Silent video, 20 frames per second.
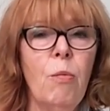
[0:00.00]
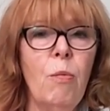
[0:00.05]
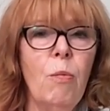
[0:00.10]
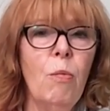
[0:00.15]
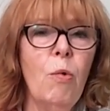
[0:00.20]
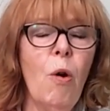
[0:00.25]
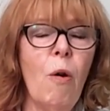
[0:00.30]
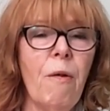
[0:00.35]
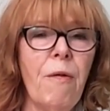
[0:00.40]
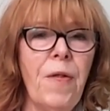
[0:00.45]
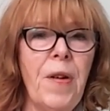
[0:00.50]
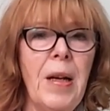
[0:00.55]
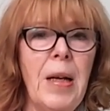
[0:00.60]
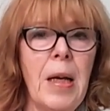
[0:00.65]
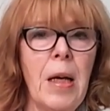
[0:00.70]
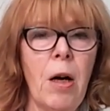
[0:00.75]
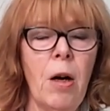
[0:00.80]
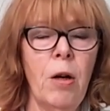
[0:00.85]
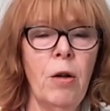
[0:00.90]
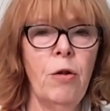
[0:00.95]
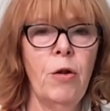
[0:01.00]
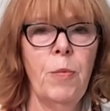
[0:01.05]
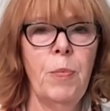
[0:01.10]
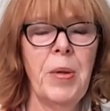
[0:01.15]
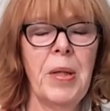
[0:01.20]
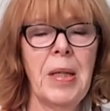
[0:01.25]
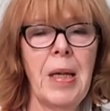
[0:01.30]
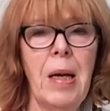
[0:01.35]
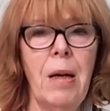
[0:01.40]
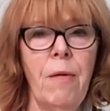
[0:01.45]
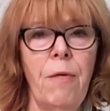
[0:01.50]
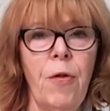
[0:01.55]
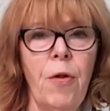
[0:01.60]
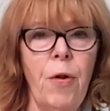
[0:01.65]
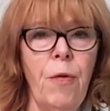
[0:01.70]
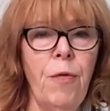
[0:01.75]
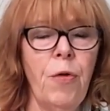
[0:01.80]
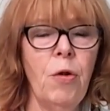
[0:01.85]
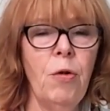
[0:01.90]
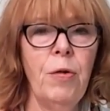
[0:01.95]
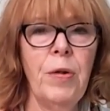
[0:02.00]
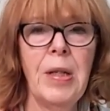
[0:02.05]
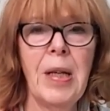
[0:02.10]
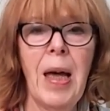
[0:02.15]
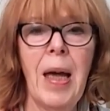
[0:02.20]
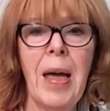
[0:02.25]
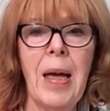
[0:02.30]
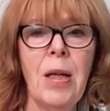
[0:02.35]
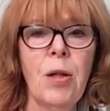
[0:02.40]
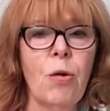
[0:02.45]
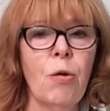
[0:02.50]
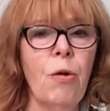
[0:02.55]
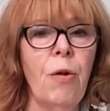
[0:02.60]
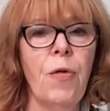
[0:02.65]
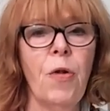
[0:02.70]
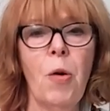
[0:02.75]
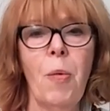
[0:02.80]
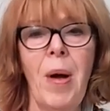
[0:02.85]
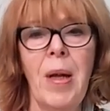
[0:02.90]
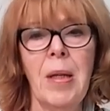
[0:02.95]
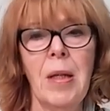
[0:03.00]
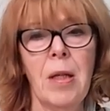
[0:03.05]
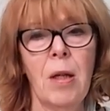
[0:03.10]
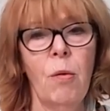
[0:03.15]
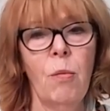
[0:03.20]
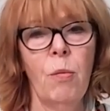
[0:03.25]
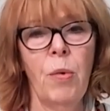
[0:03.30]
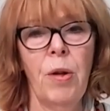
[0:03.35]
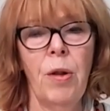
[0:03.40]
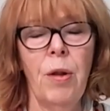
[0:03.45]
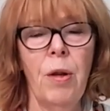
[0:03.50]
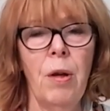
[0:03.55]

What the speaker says: not feeling 100% for a few days, or if you end up with